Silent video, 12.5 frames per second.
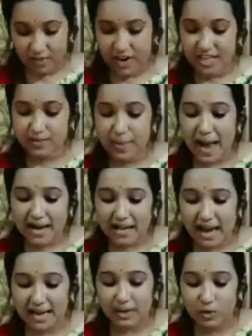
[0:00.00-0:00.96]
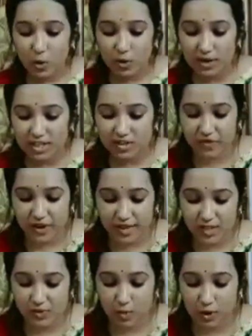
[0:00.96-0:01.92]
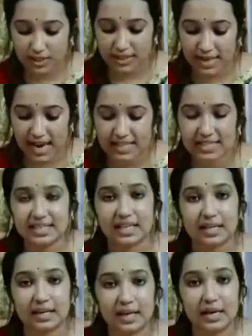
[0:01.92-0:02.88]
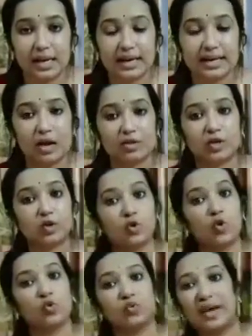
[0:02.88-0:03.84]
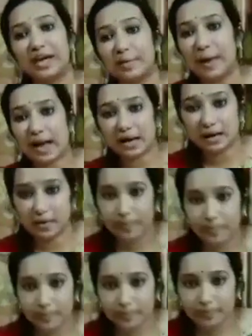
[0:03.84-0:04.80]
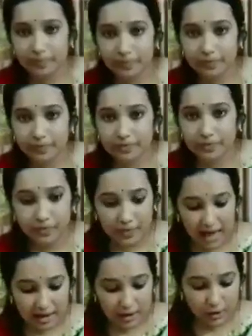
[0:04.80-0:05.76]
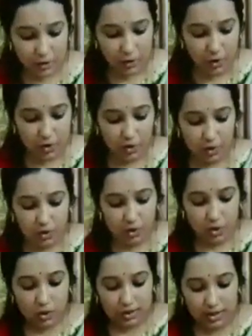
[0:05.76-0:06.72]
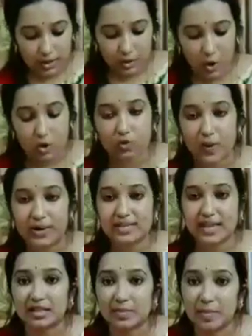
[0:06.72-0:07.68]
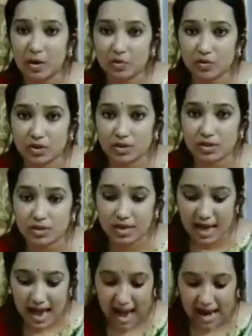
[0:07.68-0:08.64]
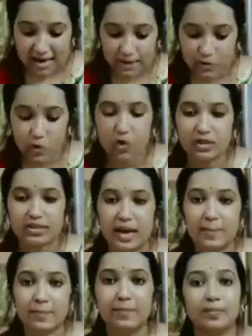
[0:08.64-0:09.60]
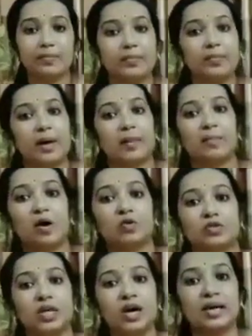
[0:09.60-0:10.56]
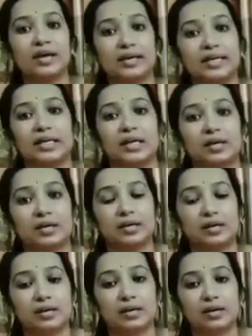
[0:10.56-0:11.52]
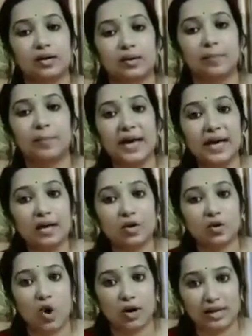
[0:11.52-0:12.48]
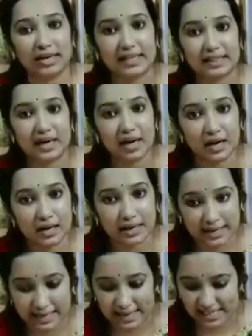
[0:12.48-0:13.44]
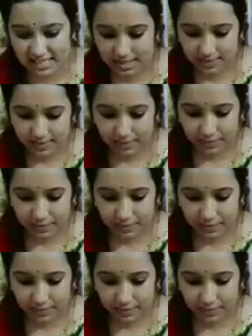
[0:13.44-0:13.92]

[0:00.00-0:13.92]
went back and told his friends what he had seen. Now the crow went back to the tortoise and the mouse and told them about the deer being caught in the net.